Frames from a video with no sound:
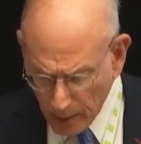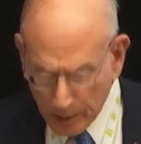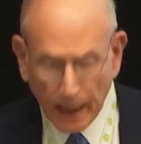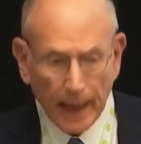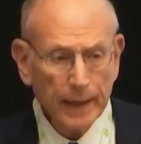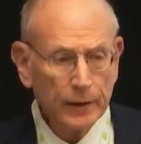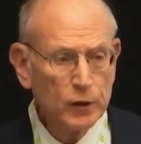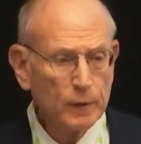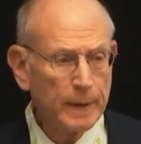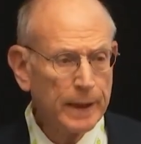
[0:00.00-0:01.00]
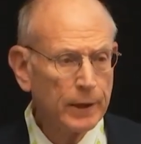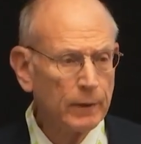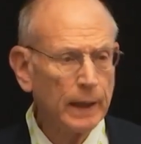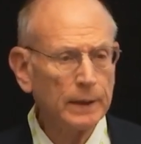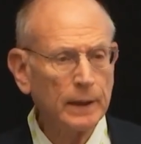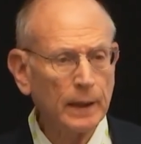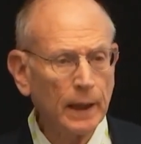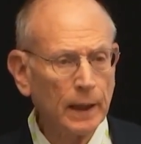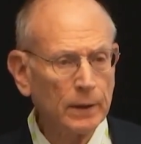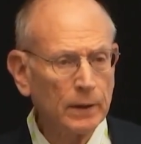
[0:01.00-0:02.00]
to add a speaker at the
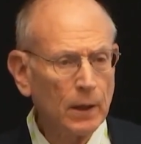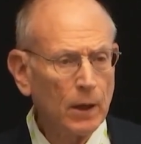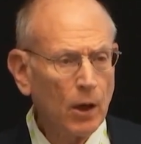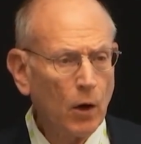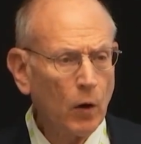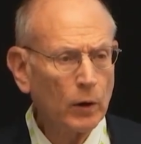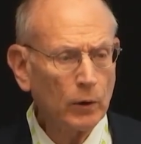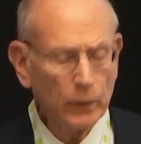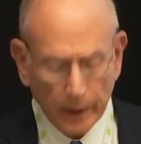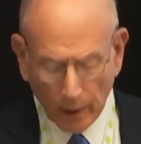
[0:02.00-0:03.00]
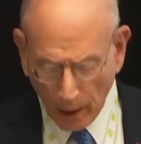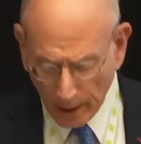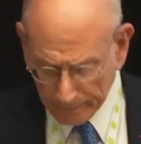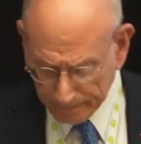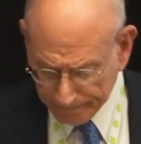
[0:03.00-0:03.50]
end on looted art,